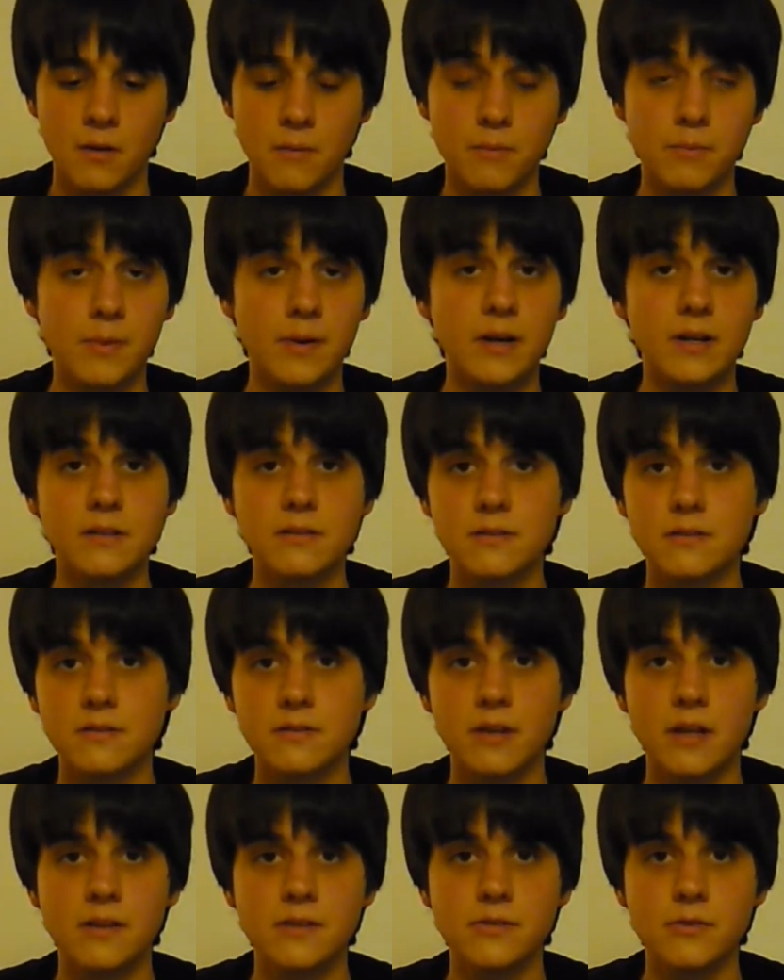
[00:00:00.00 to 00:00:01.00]
But
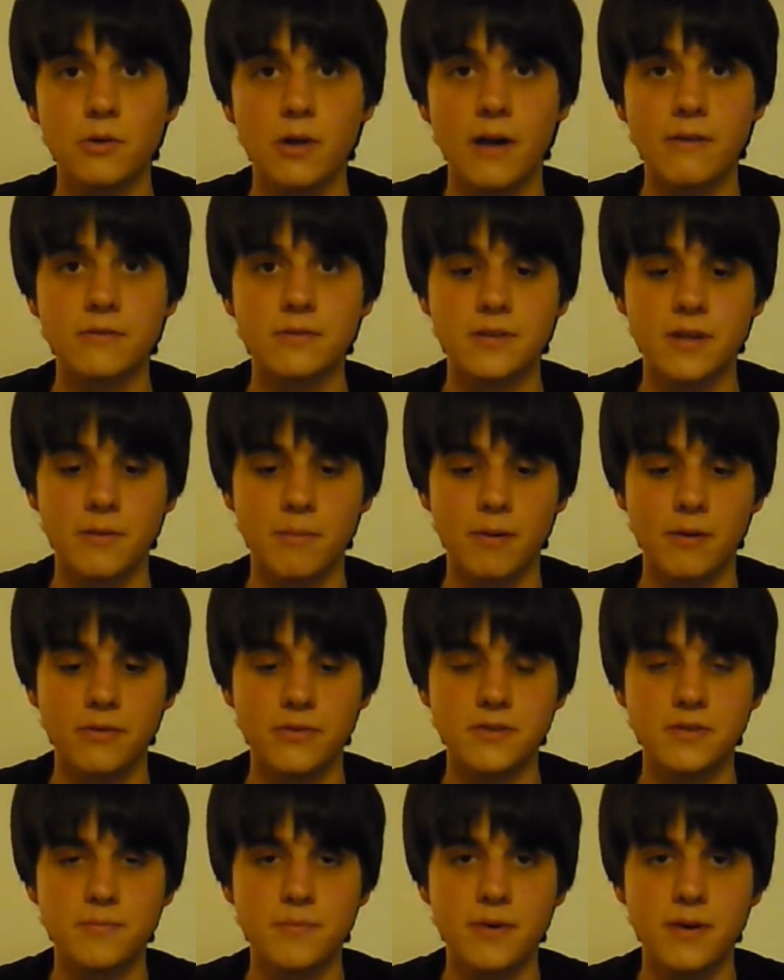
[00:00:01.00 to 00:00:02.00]
that's all I have to say about
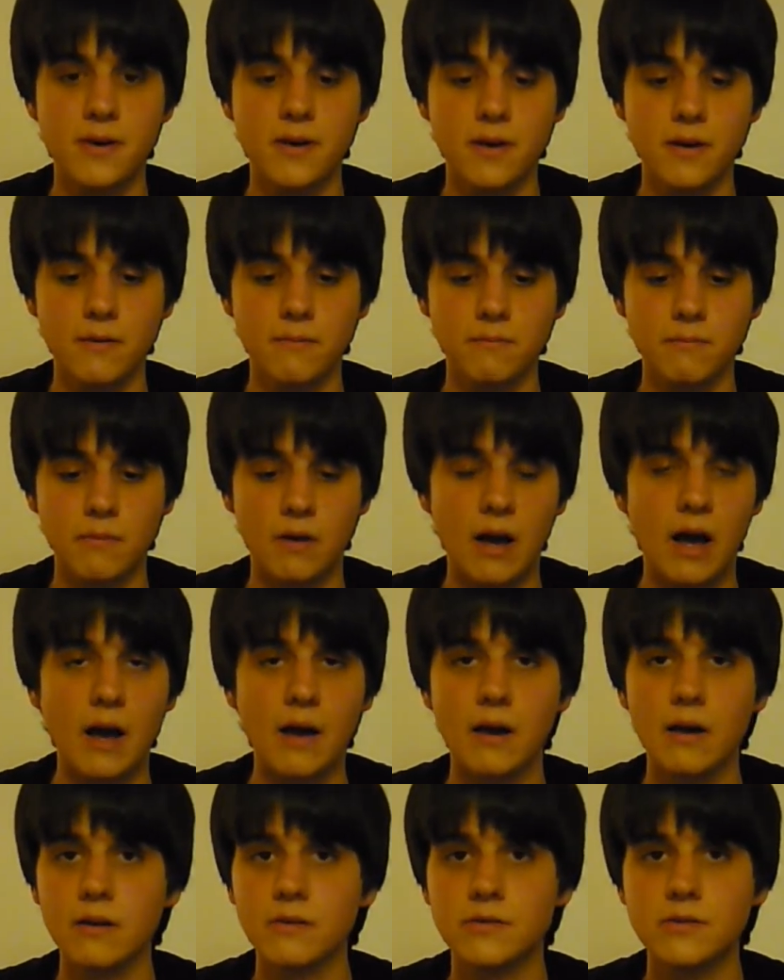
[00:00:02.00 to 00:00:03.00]
this beer.
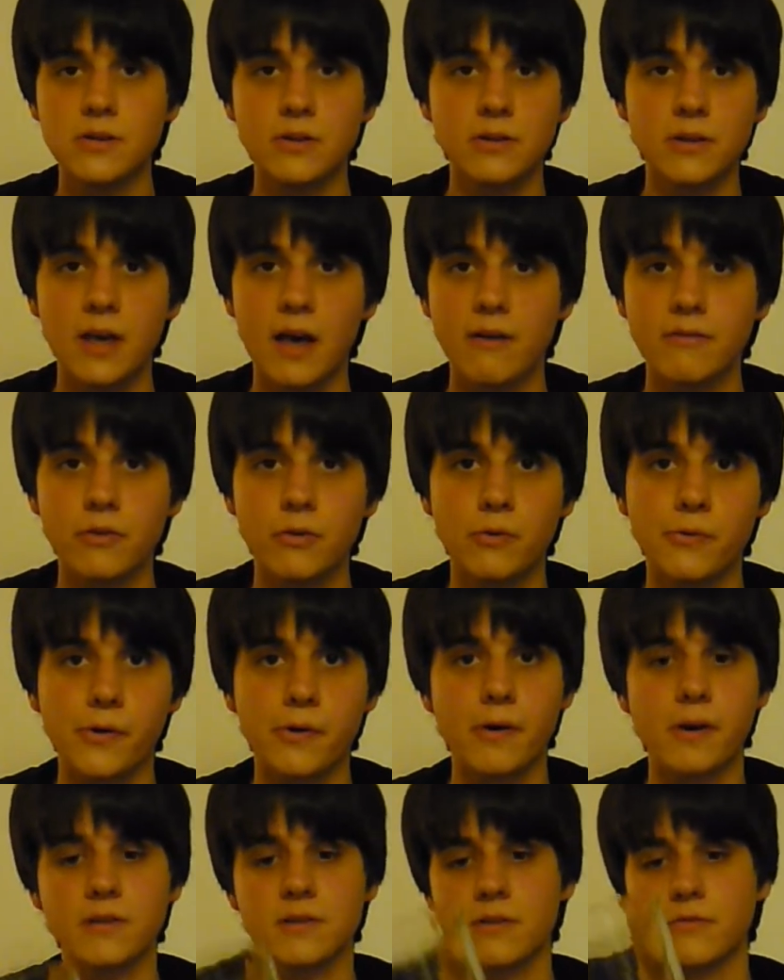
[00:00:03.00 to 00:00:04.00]
I certainly have no
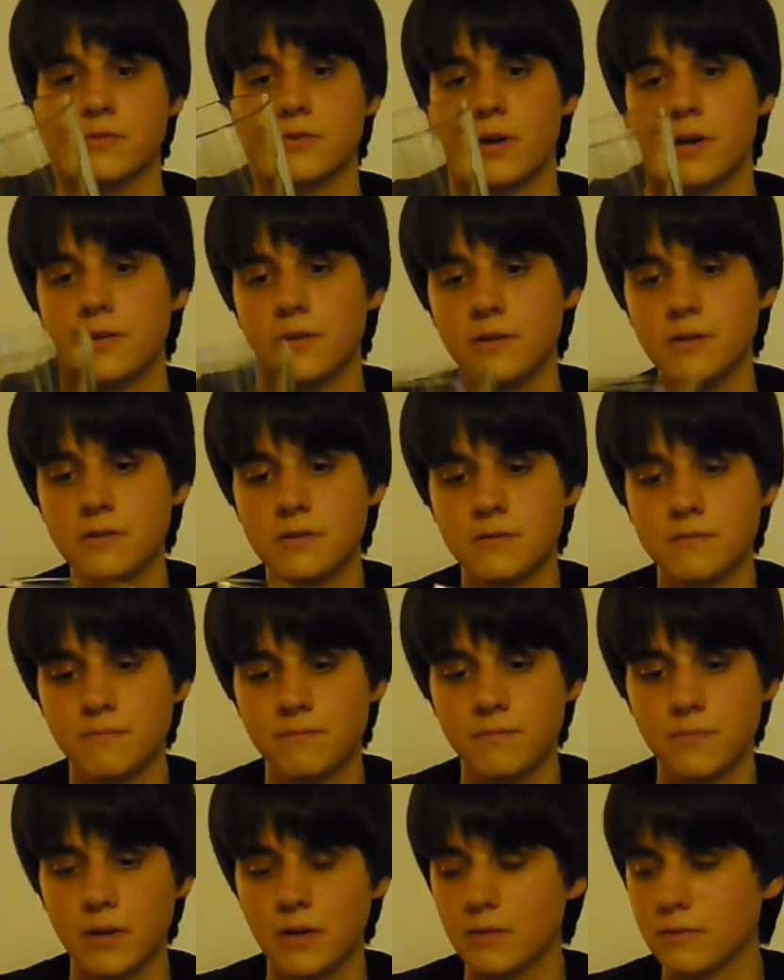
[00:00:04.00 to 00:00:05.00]
regrets. I tried this
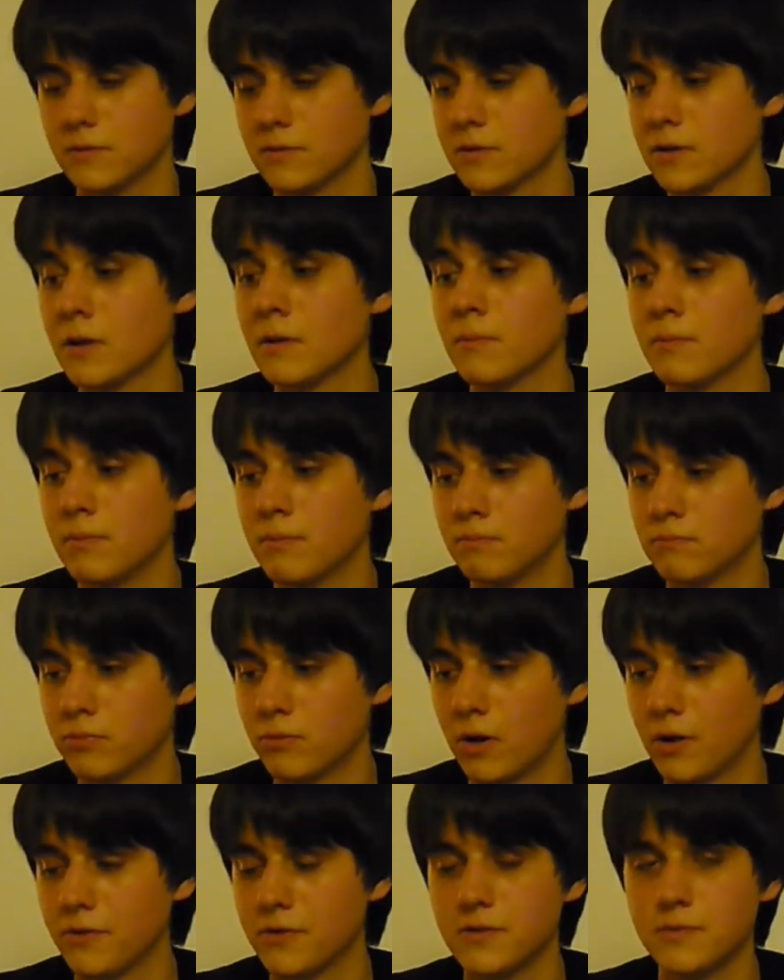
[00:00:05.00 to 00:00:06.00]
and
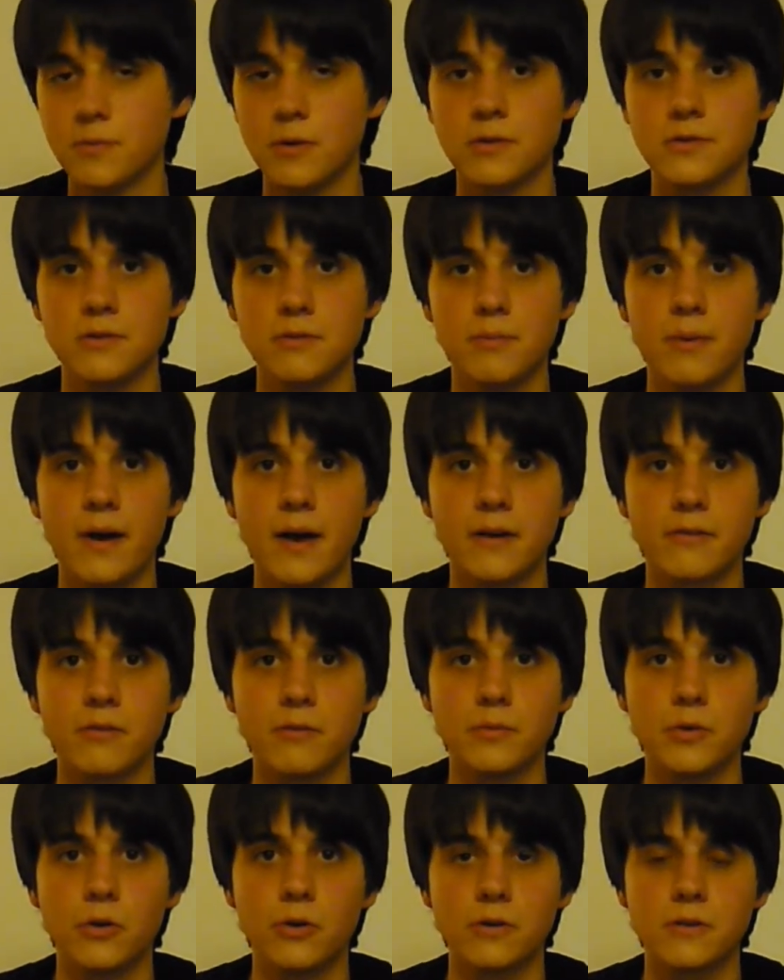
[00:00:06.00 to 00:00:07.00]
brought this bottle back from
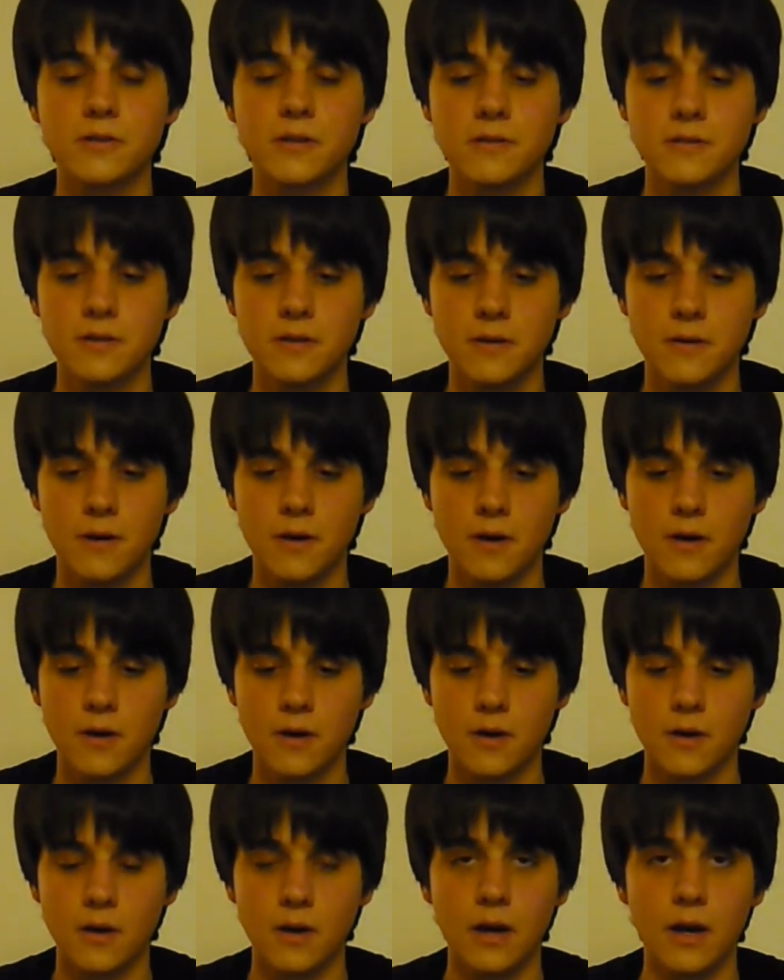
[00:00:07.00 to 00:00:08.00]
New York City.
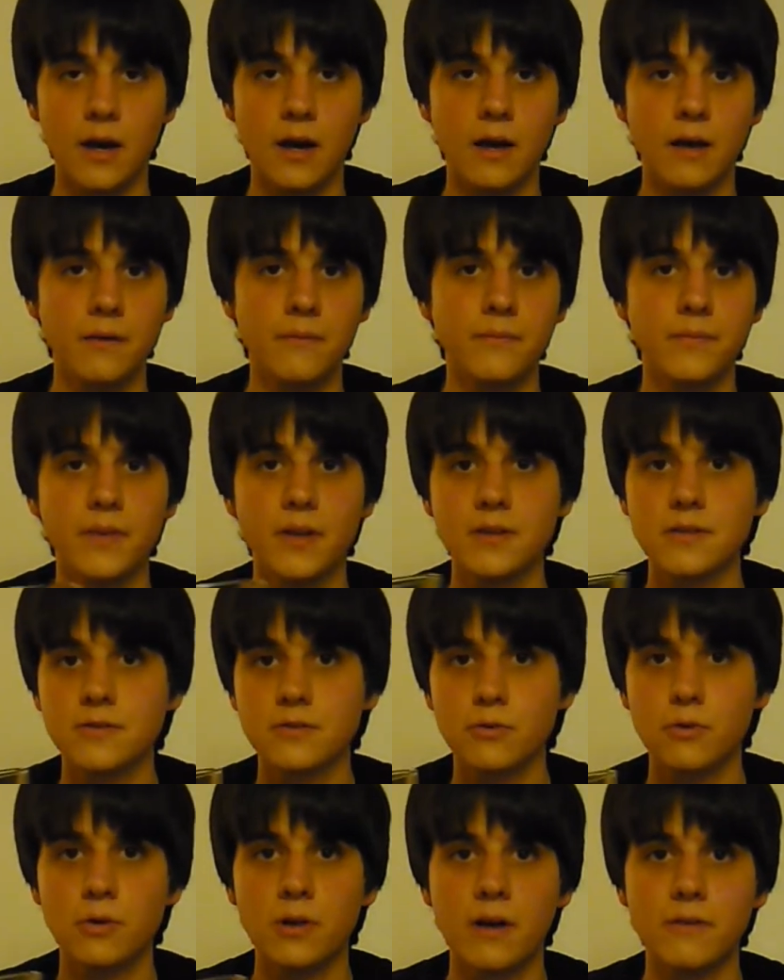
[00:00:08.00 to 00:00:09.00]
And that's
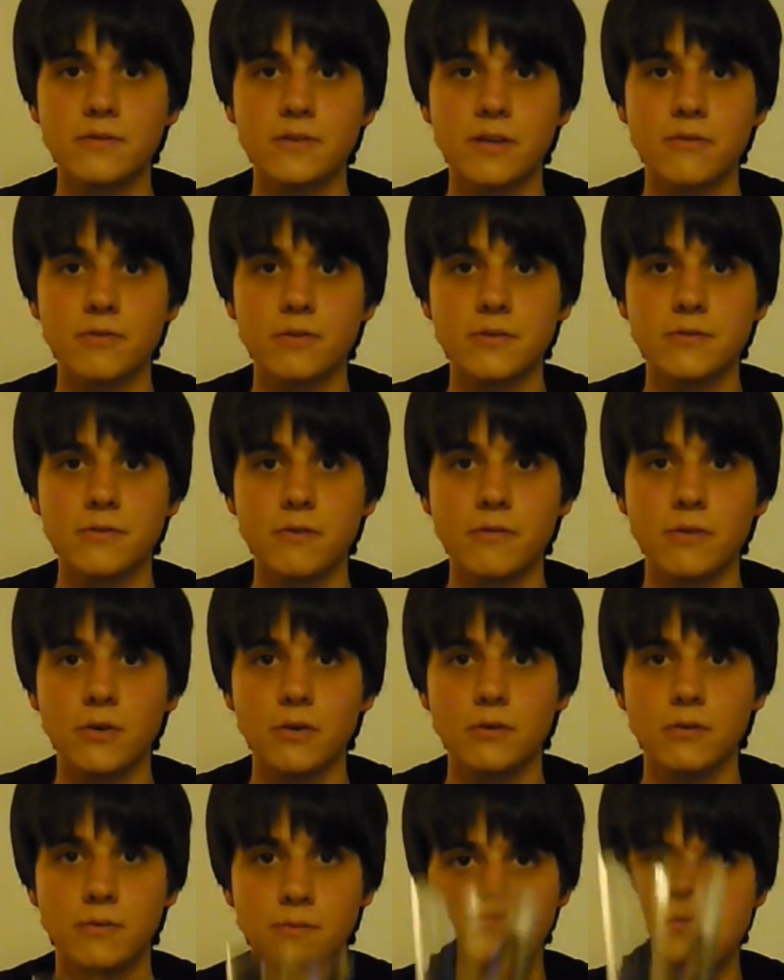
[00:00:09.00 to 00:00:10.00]
all I have to say for this
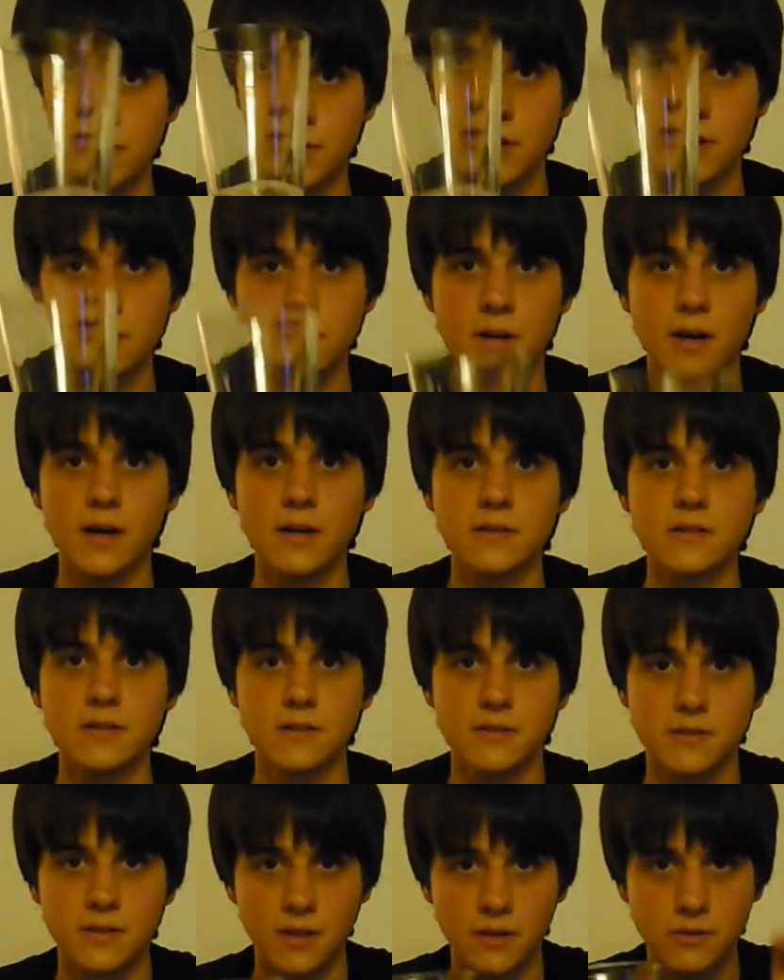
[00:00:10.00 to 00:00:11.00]
review. Cheers, guys. Let's
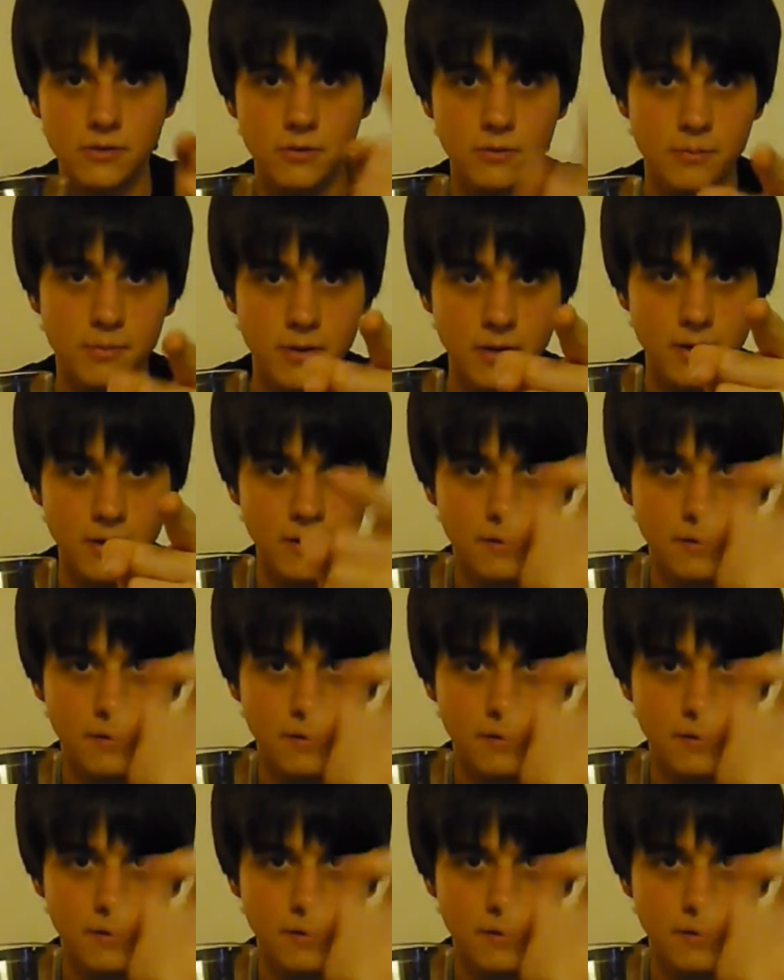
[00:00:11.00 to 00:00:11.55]
stick to the video.